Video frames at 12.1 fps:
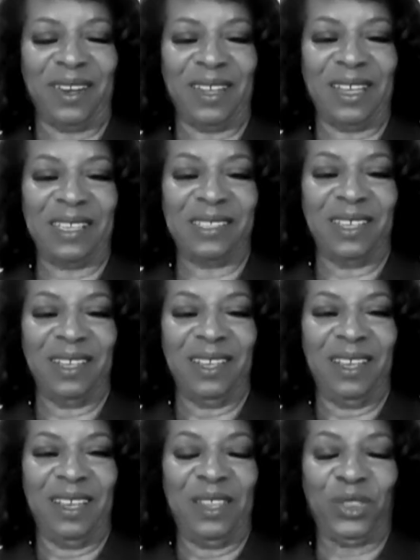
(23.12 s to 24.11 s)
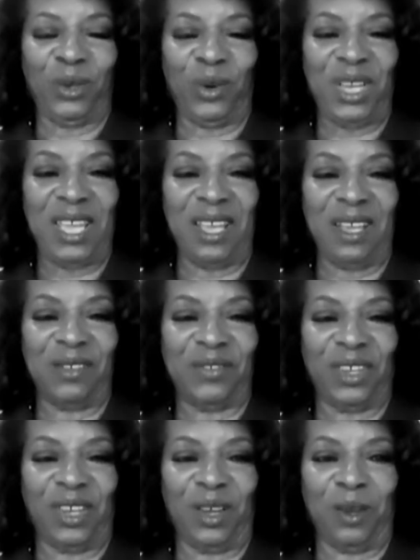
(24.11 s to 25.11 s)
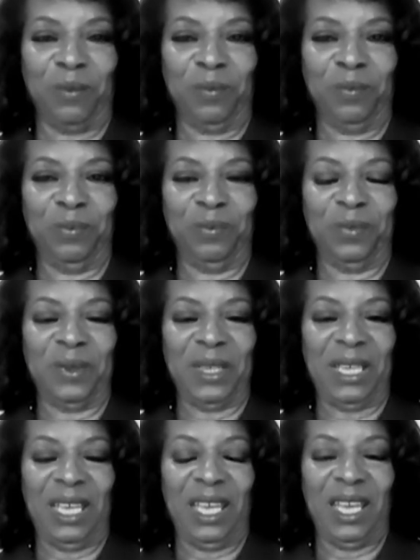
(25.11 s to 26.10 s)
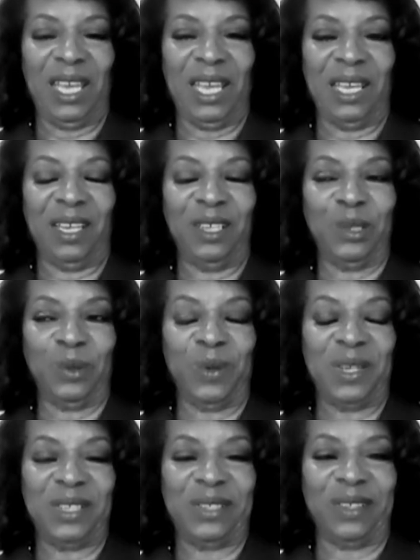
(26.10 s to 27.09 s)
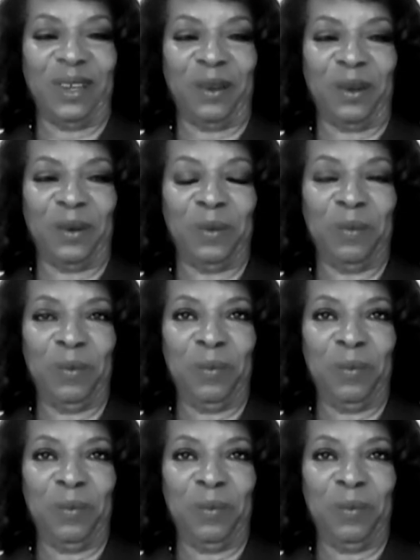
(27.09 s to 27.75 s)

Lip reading: Cheryl T. Grant, owner of Complete Booking Services.